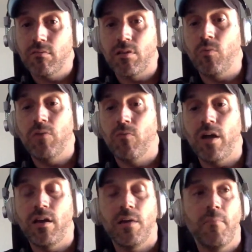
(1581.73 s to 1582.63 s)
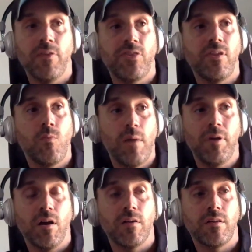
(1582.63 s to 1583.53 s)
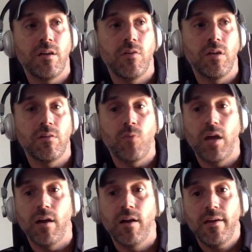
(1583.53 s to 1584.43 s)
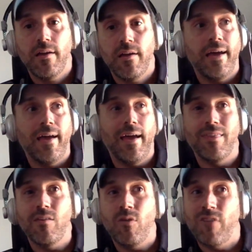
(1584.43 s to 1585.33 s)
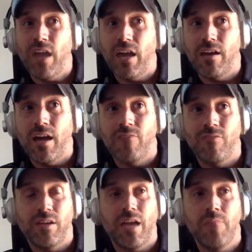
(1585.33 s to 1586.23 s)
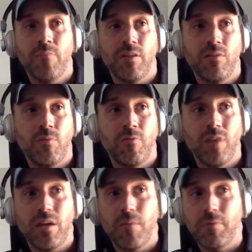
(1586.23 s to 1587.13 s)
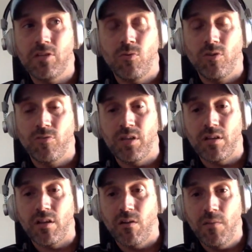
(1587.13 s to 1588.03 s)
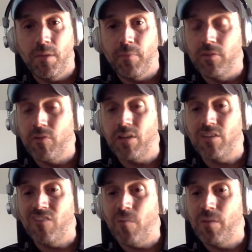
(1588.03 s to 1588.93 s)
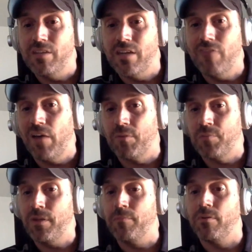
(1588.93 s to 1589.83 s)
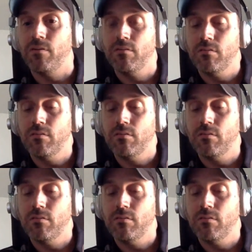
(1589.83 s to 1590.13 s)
So we run a monthly webinar series where. I think we've had, out of like eight months that we've been running it, maybe two or three security people, and the rest have all been DevOps people.